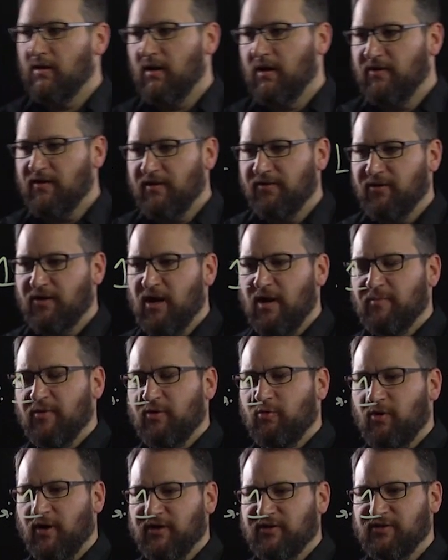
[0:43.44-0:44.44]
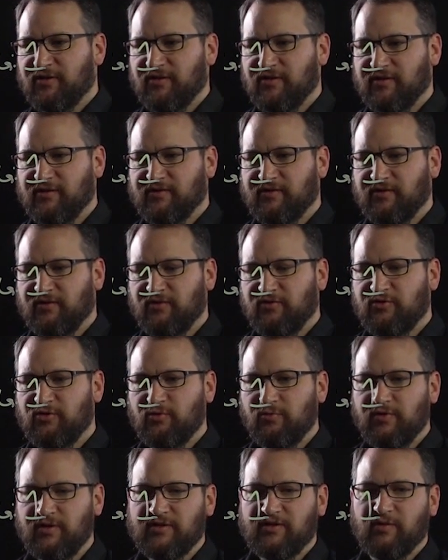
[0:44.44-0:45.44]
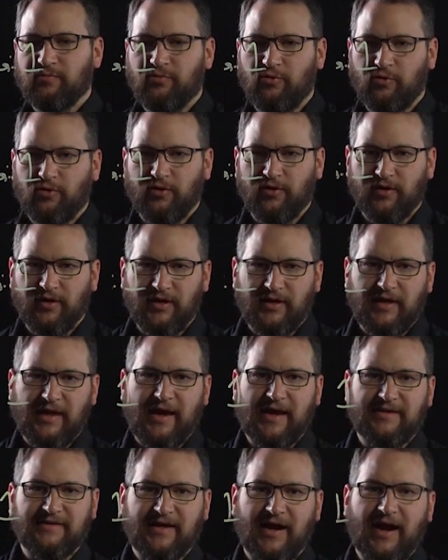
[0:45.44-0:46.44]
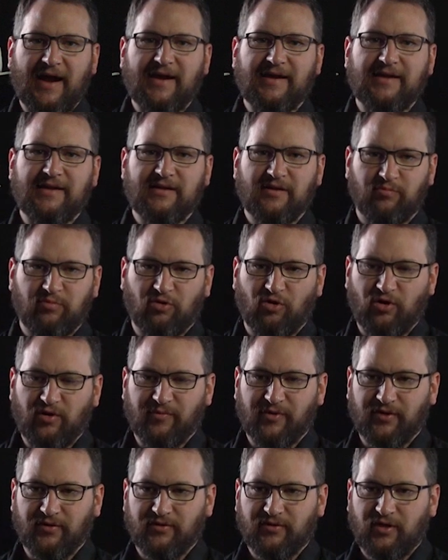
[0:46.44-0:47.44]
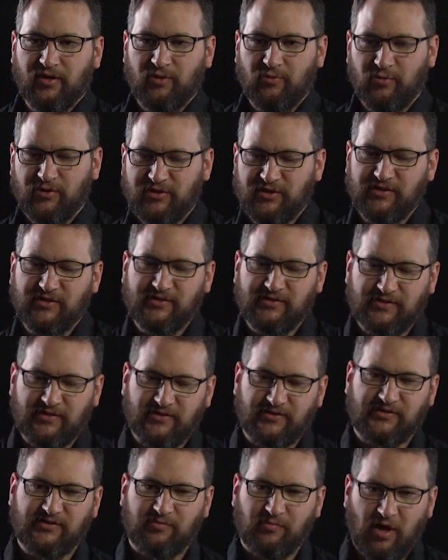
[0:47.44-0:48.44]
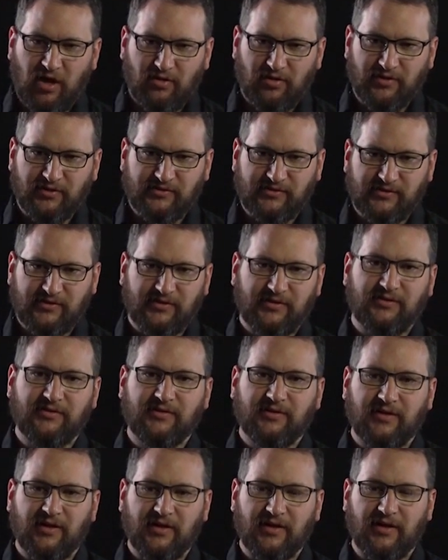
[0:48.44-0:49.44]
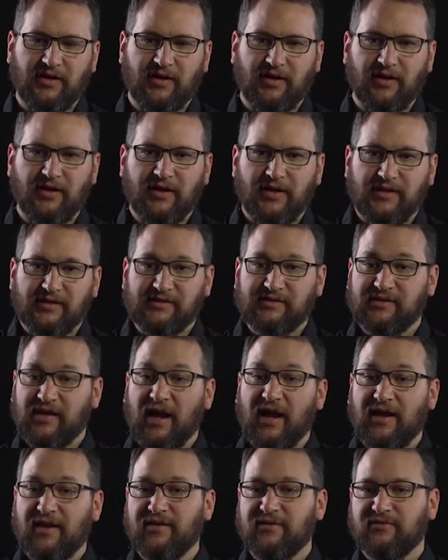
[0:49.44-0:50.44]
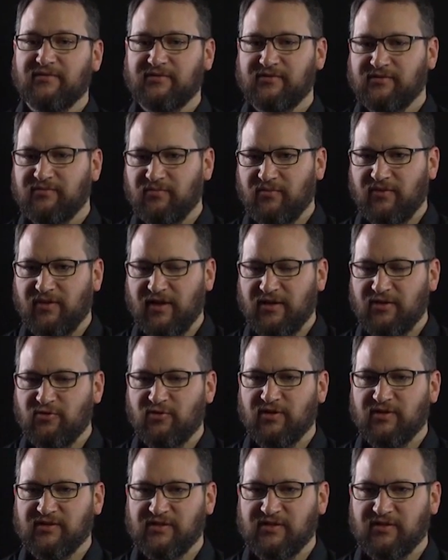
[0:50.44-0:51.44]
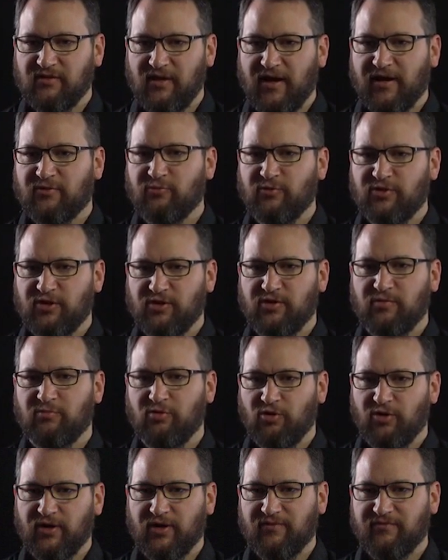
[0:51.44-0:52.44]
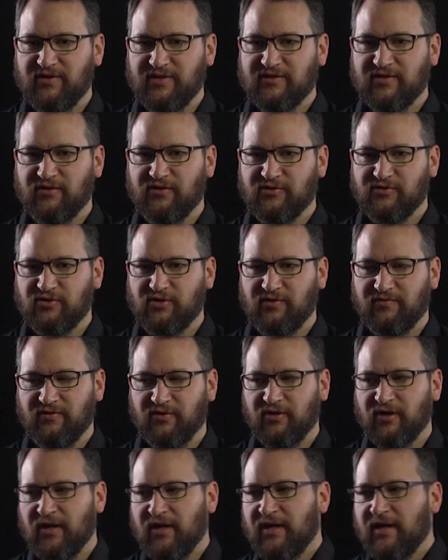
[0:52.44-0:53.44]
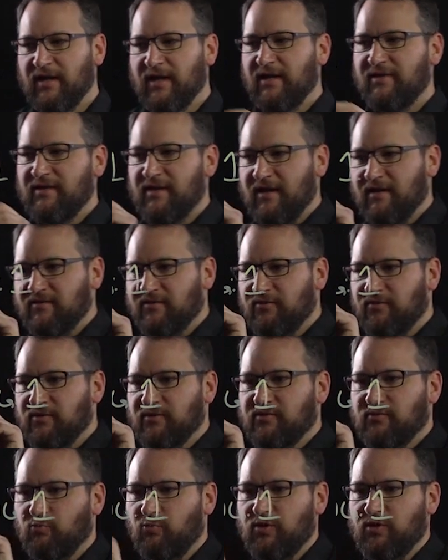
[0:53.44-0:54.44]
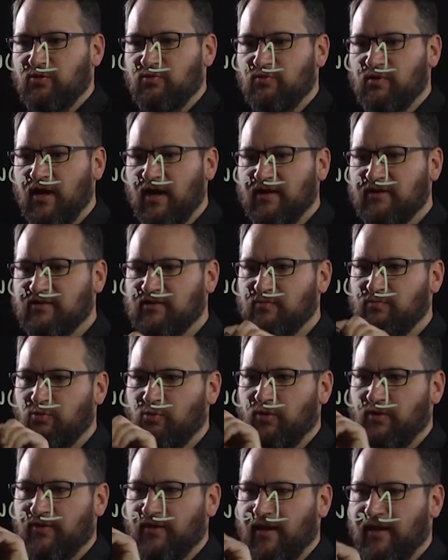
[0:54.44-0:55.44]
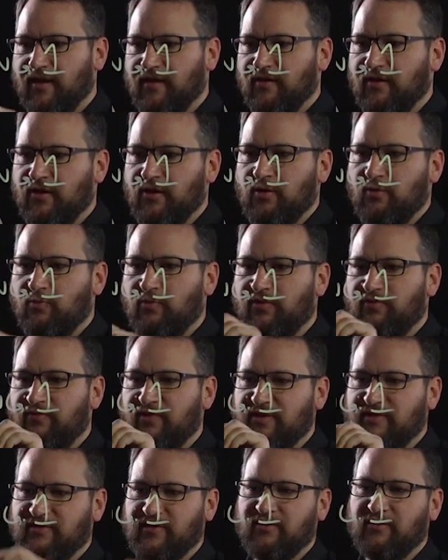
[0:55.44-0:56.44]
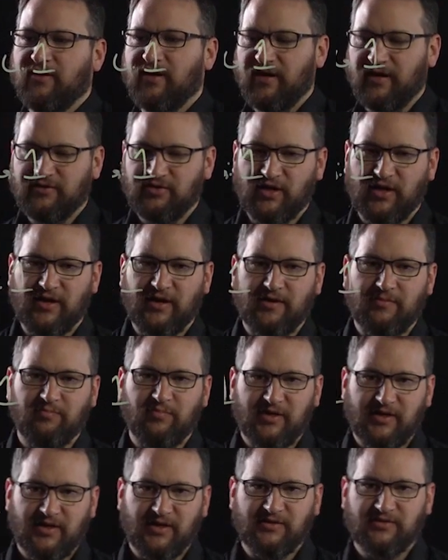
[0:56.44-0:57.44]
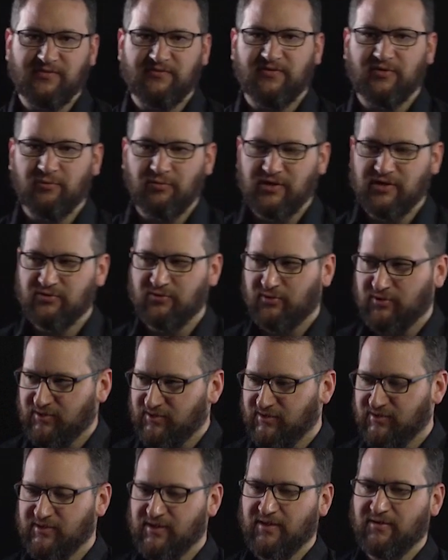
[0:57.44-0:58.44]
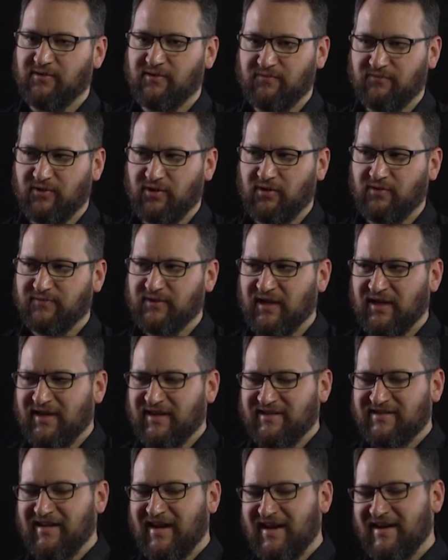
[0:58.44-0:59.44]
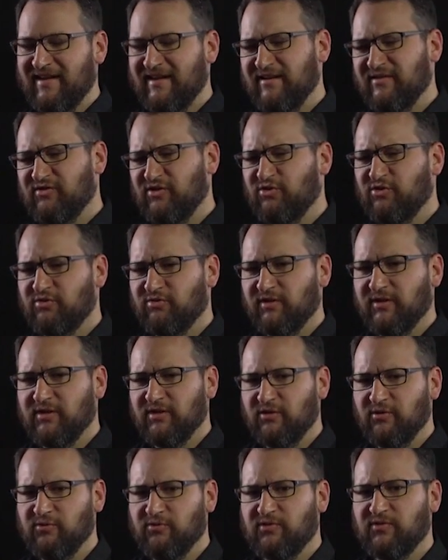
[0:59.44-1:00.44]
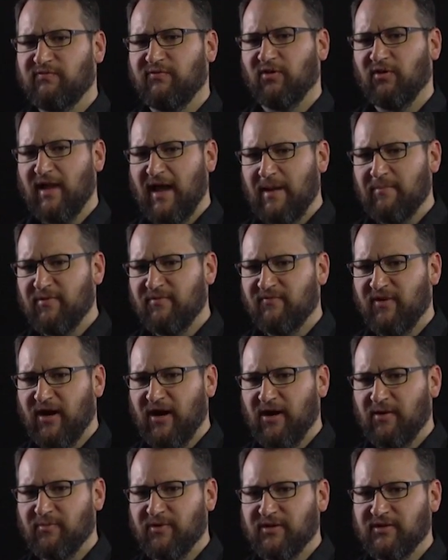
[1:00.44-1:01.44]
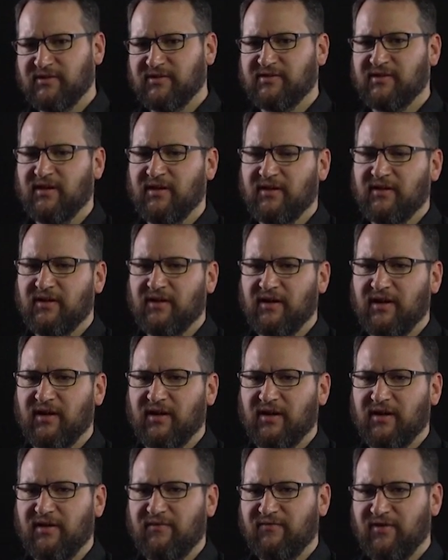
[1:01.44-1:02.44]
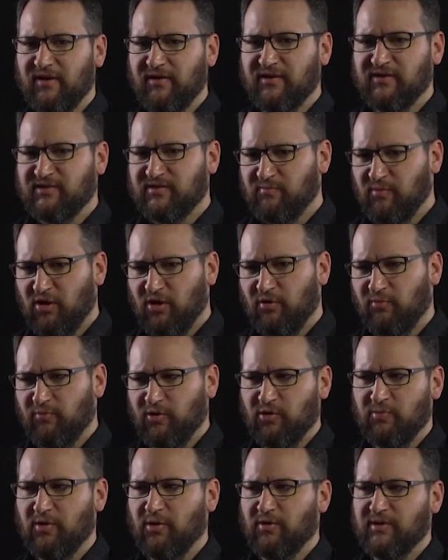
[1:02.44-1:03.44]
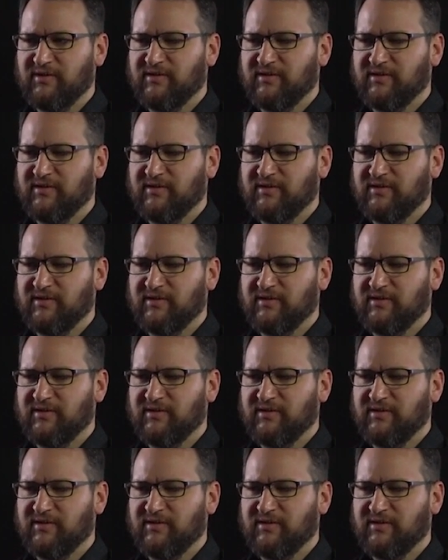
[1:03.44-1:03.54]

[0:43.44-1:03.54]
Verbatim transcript: Another common question is, do we support a tiny deployment, which is the smallest uh, size that you can select when you're deploying a vCenter server? And the answer is we do not support that with vCenter HA because of the resources that are involved. Tiny is usually used for lab environments uh, and very small ROBO